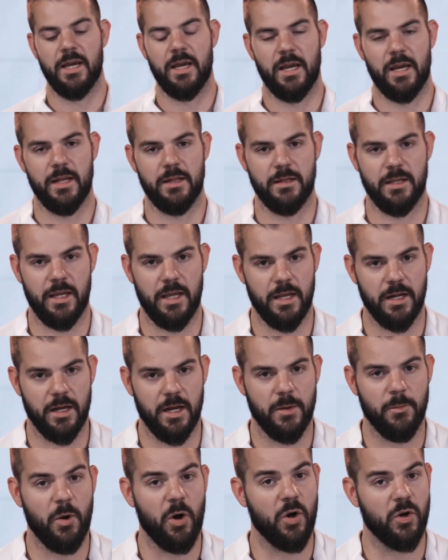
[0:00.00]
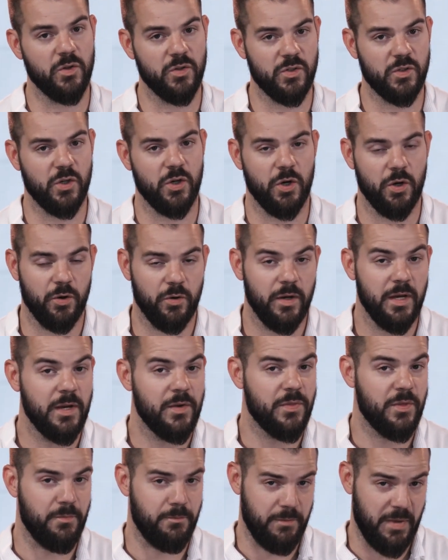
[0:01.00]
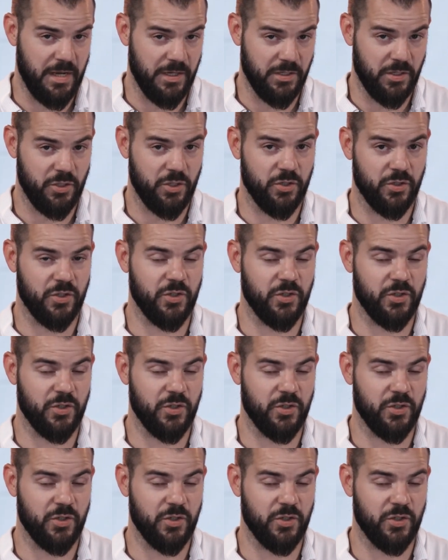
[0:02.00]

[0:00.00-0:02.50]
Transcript: and then also the messenger